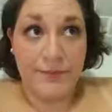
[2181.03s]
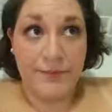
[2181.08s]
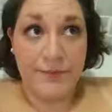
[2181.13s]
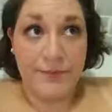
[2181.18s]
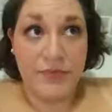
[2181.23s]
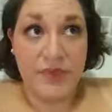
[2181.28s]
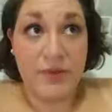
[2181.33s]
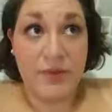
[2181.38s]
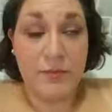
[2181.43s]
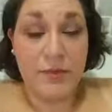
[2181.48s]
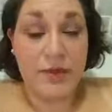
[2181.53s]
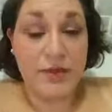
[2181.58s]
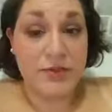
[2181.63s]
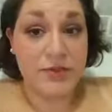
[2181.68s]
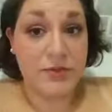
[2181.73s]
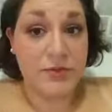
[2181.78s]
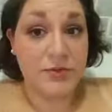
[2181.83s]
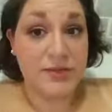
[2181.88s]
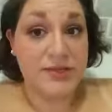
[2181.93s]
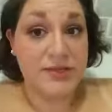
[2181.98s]
the
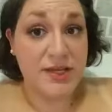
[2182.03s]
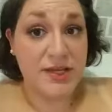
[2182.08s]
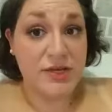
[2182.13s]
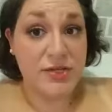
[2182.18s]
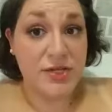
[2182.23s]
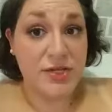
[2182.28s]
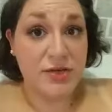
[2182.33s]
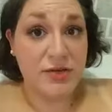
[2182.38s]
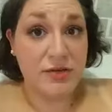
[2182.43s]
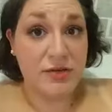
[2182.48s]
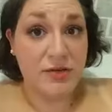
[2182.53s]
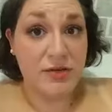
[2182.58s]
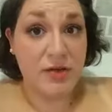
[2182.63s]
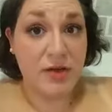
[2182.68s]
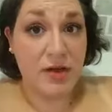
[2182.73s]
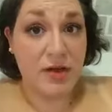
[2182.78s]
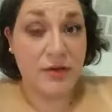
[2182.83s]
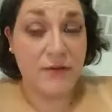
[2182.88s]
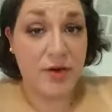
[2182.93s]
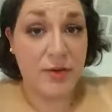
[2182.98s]
militarization
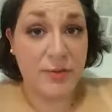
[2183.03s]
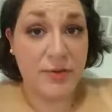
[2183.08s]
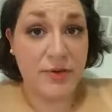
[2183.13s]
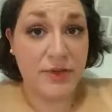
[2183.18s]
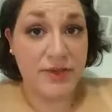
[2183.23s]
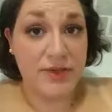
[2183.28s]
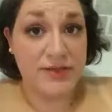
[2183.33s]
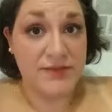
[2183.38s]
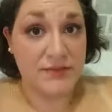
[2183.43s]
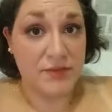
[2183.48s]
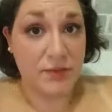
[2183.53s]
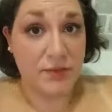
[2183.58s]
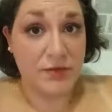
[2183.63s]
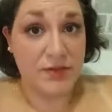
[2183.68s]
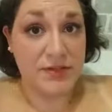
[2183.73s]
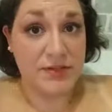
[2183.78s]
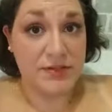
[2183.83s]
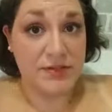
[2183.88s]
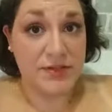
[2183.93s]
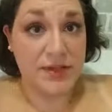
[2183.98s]
of our police
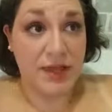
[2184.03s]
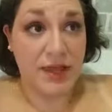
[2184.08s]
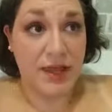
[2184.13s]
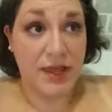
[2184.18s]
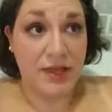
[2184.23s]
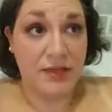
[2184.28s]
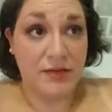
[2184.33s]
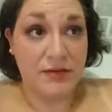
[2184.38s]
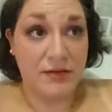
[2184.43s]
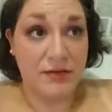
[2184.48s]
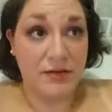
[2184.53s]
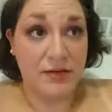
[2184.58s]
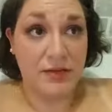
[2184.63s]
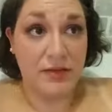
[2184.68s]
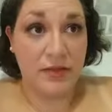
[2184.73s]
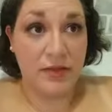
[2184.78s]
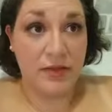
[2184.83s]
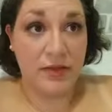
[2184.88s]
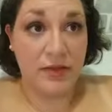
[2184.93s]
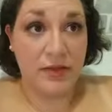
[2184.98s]
force and
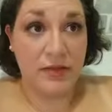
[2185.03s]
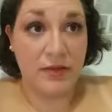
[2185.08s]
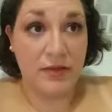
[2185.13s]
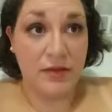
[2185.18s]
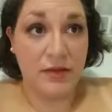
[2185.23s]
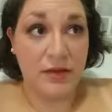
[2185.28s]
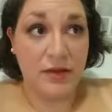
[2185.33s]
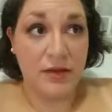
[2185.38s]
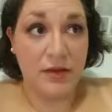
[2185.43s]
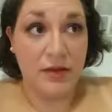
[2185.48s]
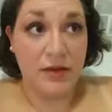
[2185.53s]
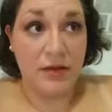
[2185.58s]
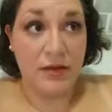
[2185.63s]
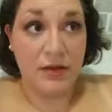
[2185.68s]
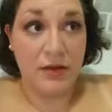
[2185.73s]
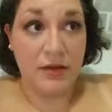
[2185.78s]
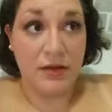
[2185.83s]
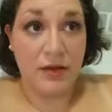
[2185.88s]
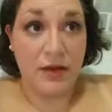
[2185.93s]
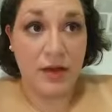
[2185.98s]
the
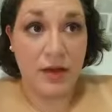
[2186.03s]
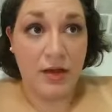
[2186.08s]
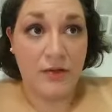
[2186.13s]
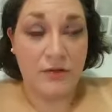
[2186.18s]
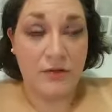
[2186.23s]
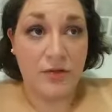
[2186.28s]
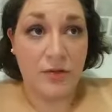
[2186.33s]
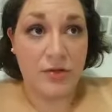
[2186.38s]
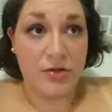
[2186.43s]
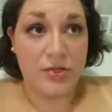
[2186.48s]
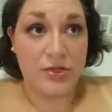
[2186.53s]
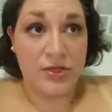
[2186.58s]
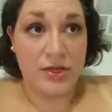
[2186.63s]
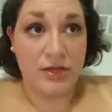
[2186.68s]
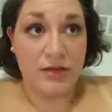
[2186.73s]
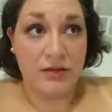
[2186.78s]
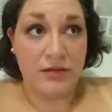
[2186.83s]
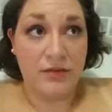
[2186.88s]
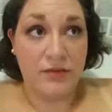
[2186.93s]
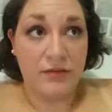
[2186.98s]

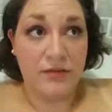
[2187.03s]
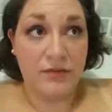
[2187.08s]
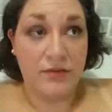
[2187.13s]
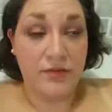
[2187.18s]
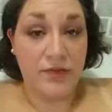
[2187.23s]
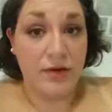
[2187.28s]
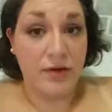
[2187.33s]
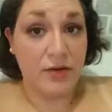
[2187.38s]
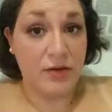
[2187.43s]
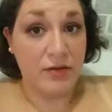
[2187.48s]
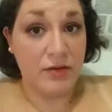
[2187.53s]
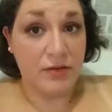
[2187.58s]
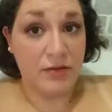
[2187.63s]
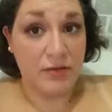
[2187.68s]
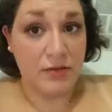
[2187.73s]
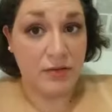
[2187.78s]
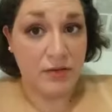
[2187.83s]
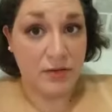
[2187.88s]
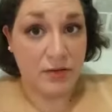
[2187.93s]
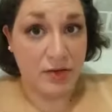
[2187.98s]
unfortunate fear
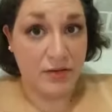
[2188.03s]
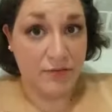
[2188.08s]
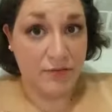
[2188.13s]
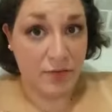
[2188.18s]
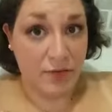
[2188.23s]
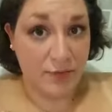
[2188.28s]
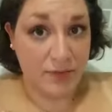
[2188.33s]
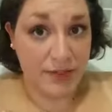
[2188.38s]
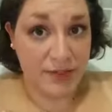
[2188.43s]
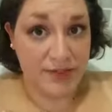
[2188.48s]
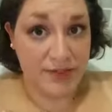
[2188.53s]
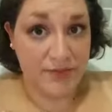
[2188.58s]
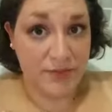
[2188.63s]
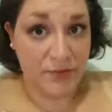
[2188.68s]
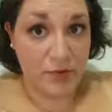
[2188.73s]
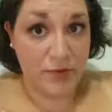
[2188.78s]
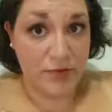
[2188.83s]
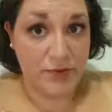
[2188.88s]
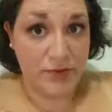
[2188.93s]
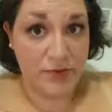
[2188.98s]
of our police
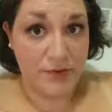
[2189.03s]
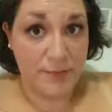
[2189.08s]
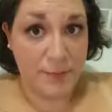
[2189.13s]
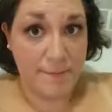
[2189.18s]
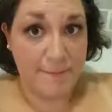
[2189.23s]
force.